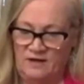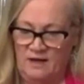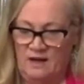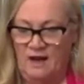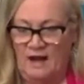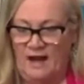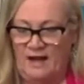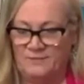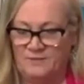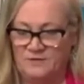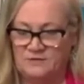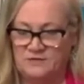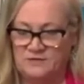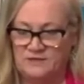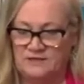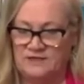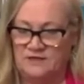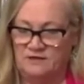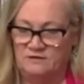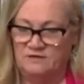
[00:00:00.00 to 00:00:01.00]
I
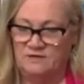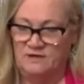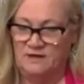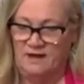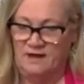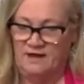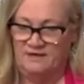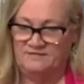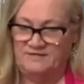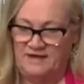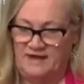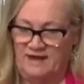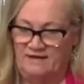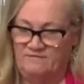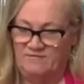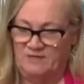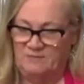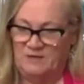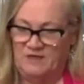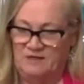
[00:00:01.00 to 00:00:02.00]
personally don't have to
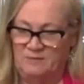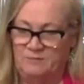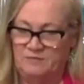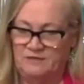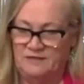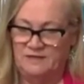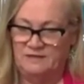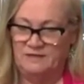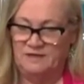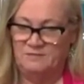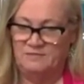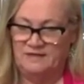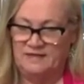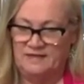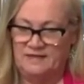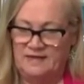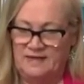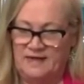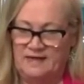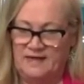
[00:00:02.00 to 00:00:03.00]
have them completely
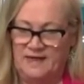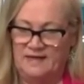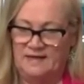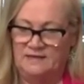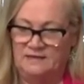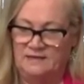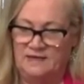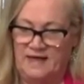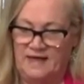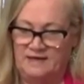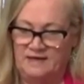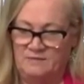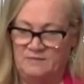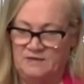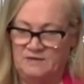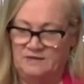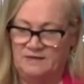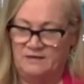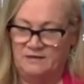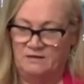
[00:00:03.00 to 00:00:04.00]
blended. I kind of like
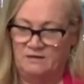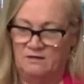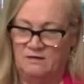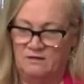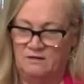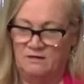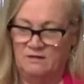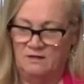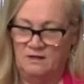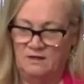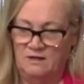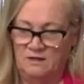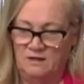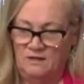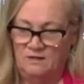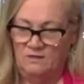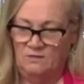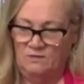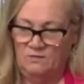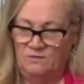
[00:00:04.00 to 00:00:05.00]
them a little
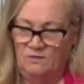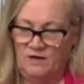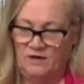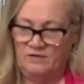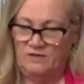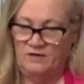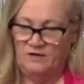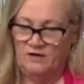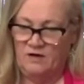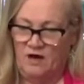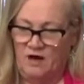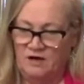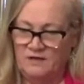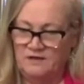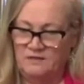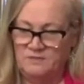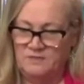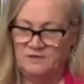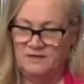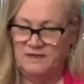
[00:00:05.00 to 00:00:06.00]
where they're not
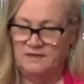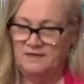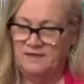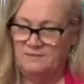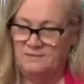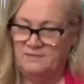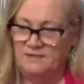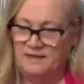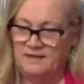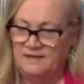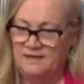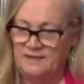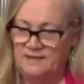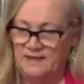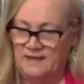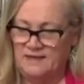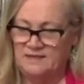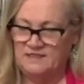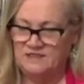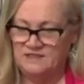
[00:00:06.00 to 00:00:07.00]
completely blended.
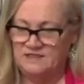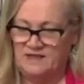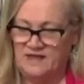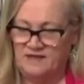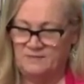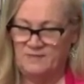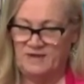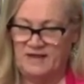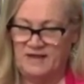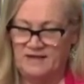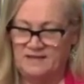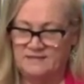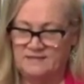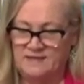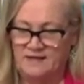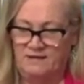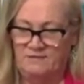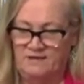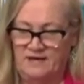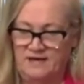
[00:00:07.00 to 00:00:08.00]
I just like my eggs
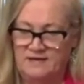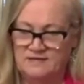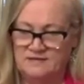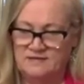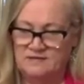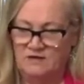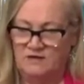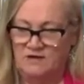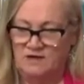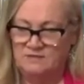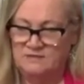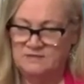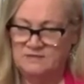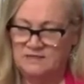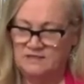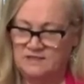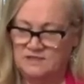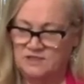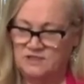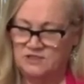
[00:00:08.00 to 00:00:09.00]
that way. So I'm
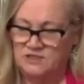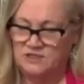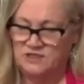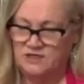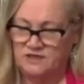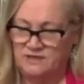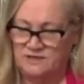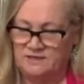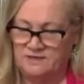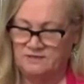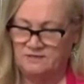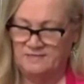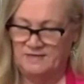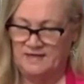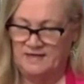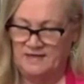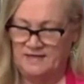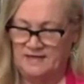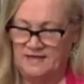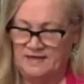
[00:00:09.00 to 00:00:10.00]
just going to stir it a little
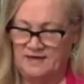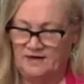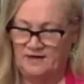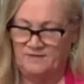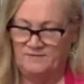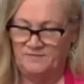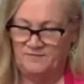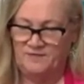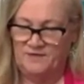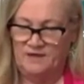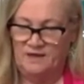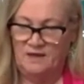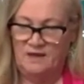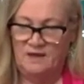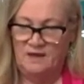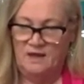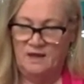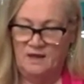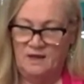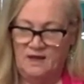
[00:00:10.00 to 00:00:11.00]
bit in here.
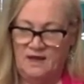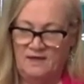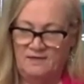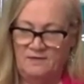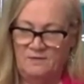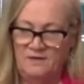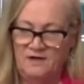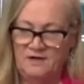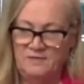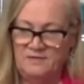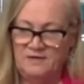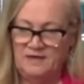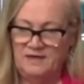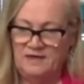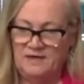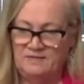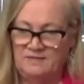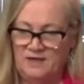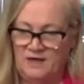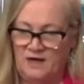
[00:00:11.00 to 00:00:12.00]
And then we're going to put
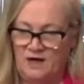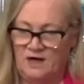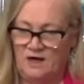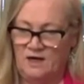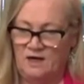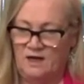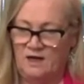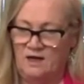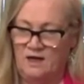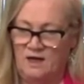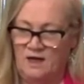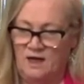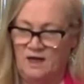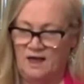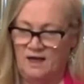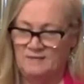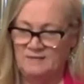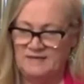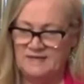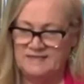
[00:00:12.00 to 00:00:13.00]
it in there.
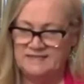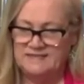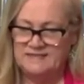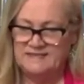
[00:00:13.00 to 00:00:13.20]
I'm going